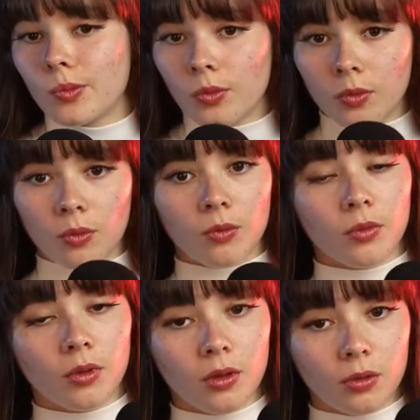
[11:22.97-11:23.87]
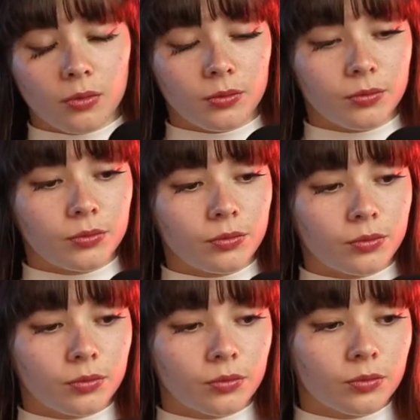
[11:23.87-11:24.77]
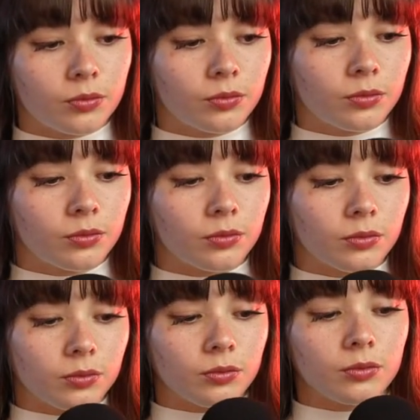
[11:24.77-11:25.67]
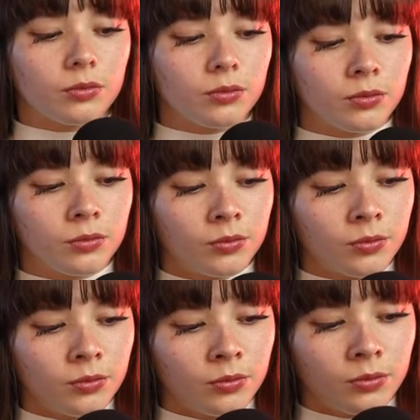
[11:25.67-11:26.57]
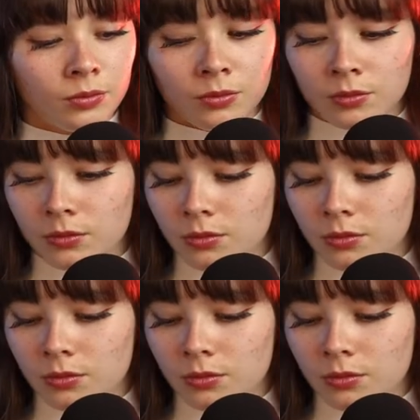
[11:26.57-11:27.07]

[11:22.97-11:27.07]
(not speaking)